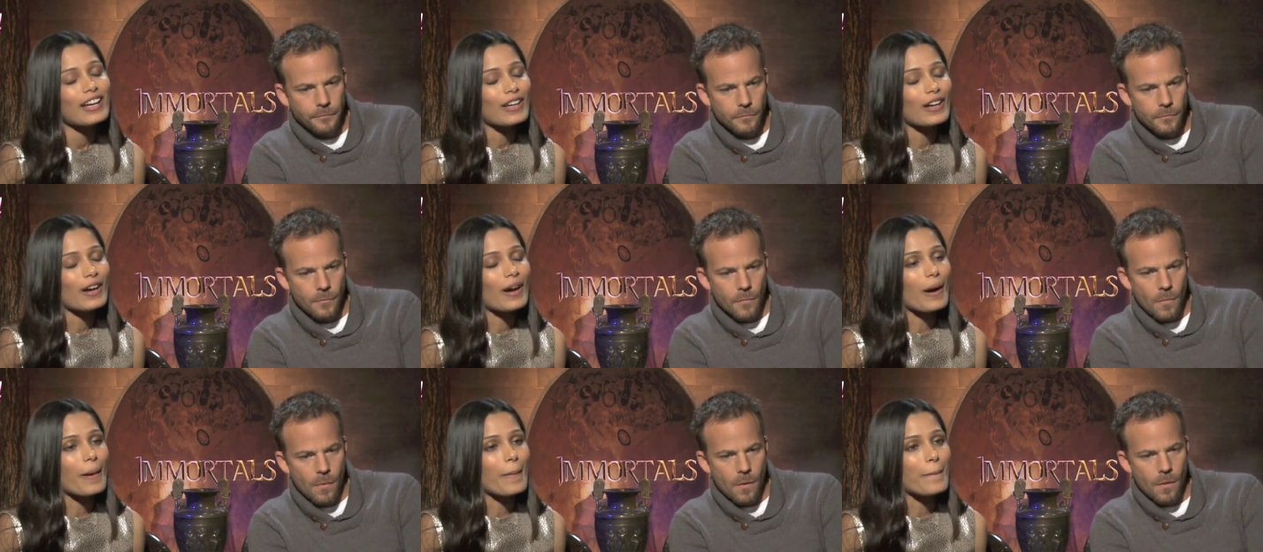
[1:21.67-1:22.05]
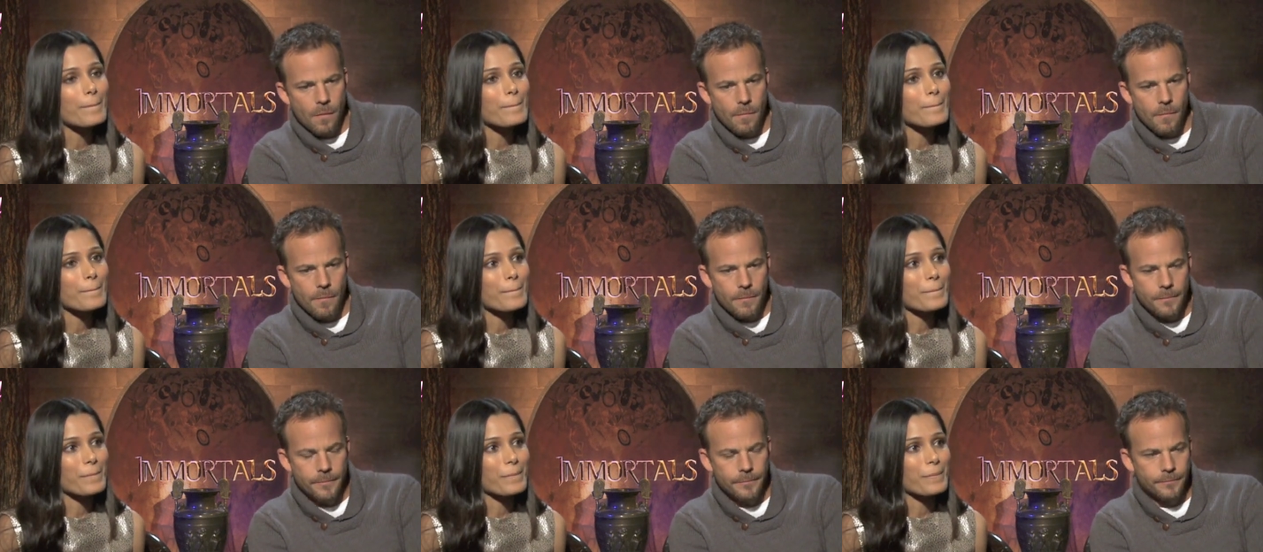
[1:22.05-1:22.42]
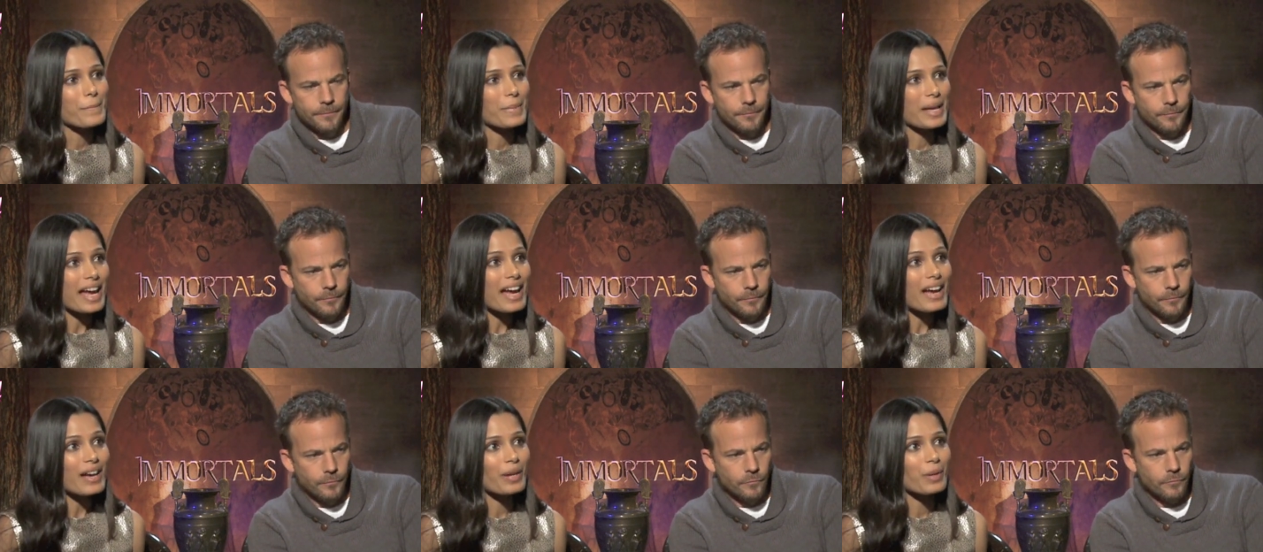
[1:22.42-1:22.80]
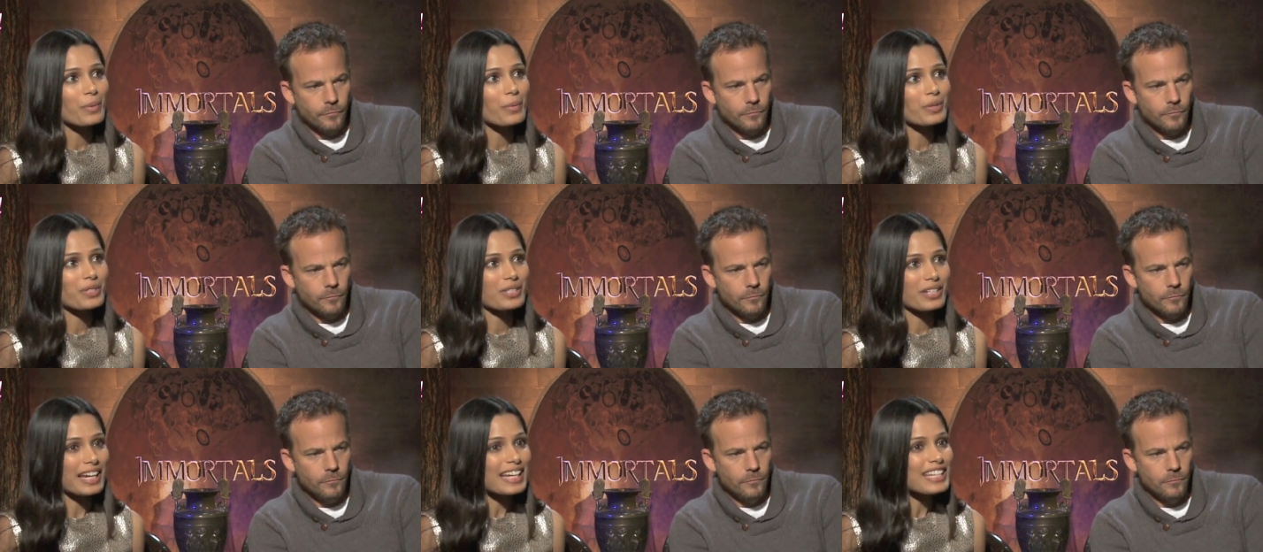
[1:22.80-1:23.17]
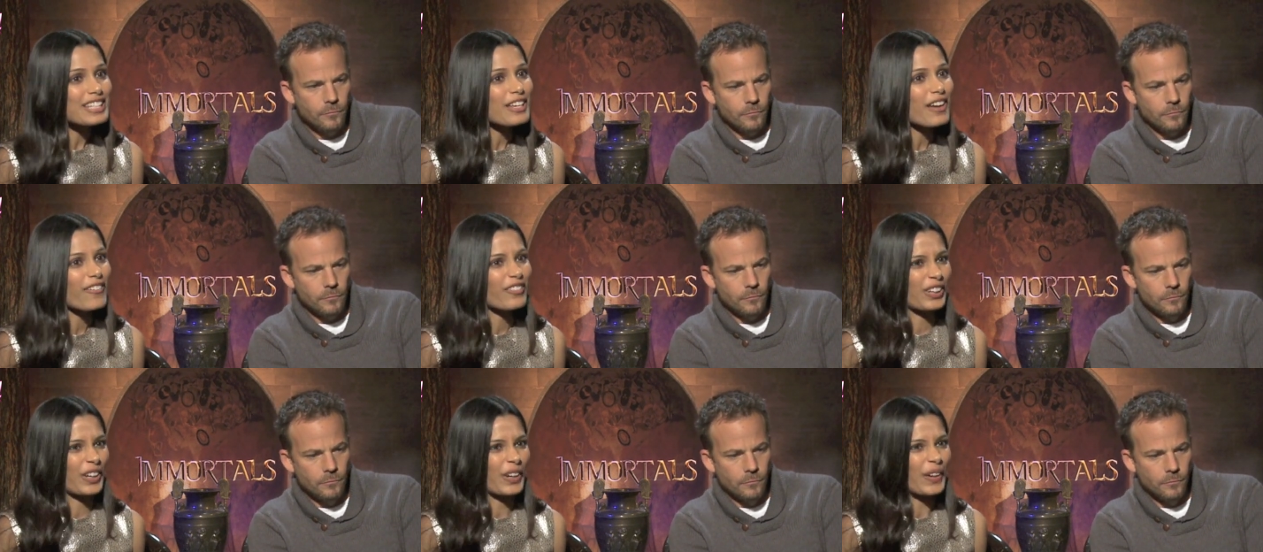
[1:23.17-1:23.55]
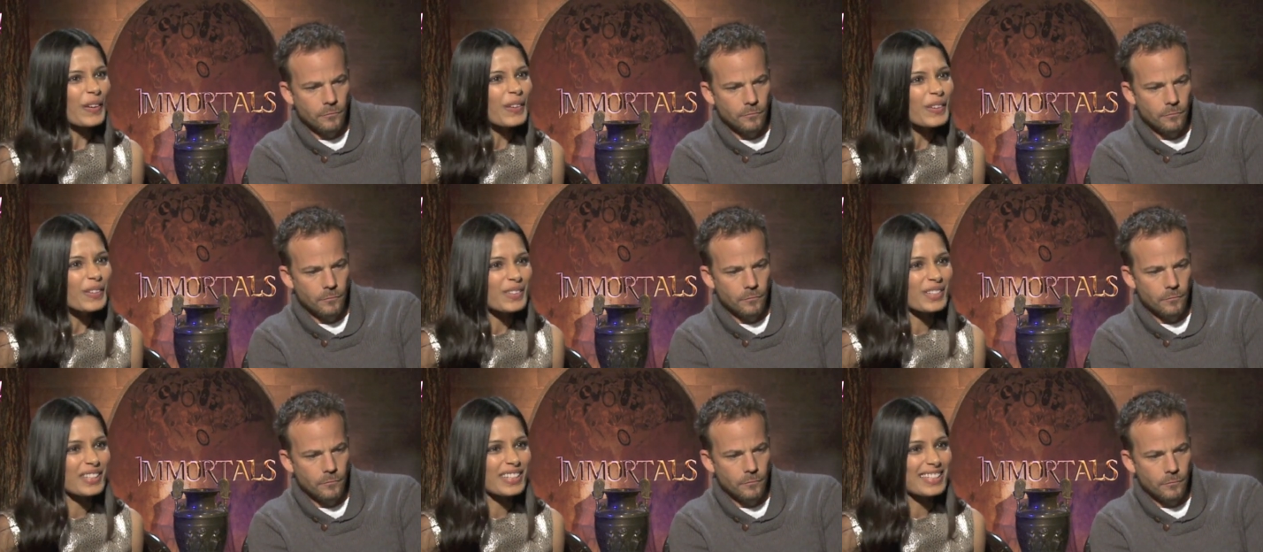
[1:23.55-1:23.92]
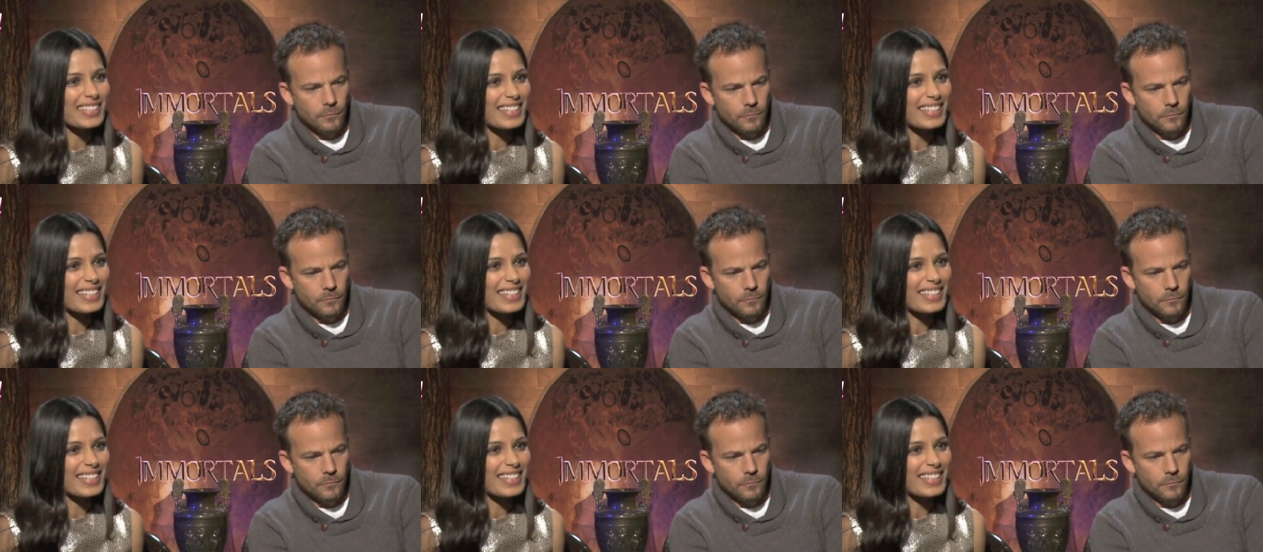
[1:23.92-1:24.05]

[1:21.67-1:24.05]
Speaker 1: um, yeah, it was nice to have girls on